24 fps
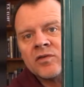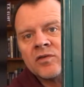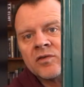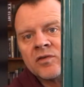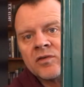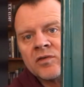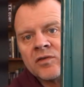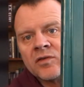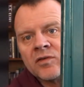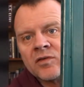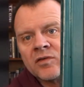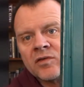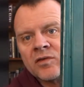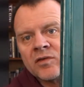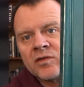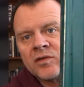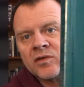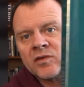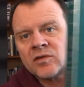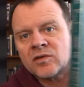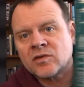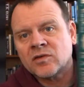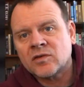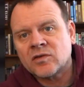
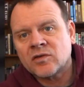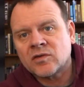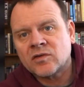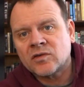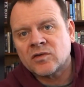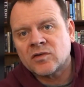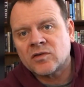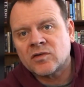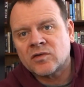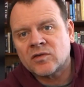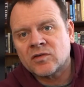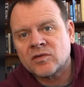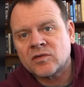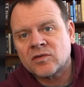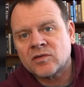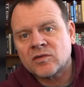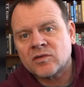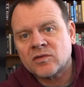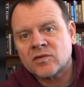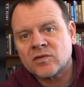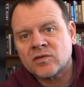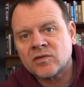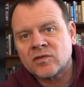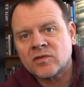
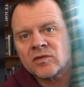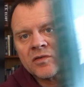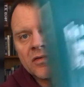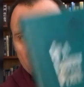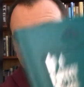[no speech]